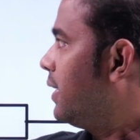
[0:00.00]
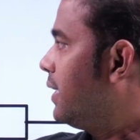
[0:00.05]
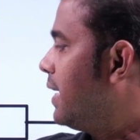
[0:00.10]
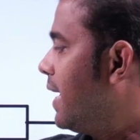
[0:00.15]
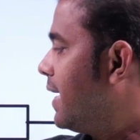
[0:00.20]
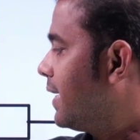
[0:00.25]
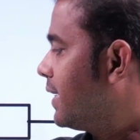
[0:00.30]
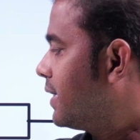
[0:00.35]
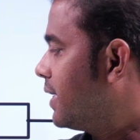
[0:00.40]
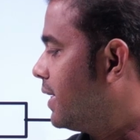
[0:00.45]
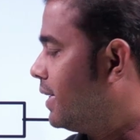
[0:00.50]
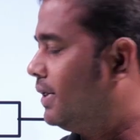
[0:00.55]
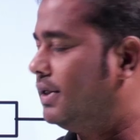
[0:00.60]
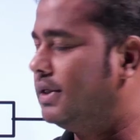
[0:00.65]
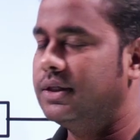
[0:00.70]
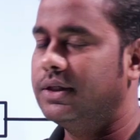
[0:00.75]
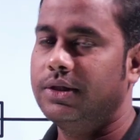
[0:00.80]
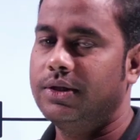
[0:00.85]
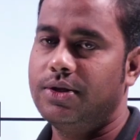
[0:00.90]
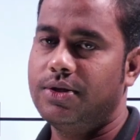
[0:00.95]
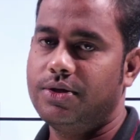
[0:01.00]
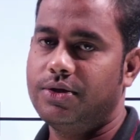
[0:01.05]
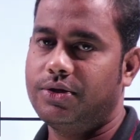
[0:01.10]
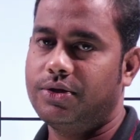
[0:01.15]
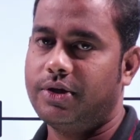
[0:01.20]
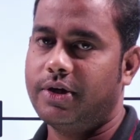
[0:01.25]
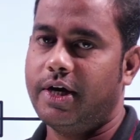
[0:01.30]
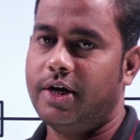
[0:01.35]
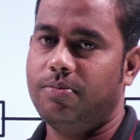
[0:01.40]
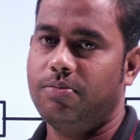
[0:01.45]
direct current
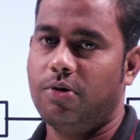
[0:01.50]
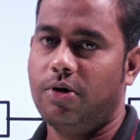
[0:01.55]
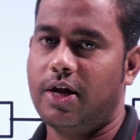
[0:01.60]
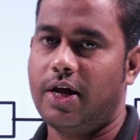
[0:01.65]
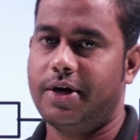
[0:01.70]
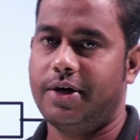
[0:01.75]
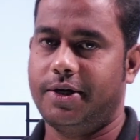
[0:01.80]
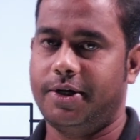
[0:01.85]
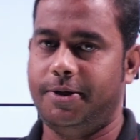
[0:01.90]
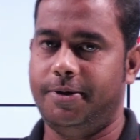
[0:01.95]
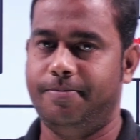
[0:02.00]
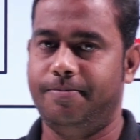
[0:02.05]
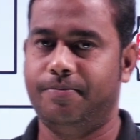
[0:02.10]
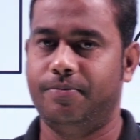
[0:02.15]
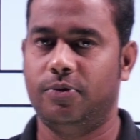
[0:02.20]
straight polarity.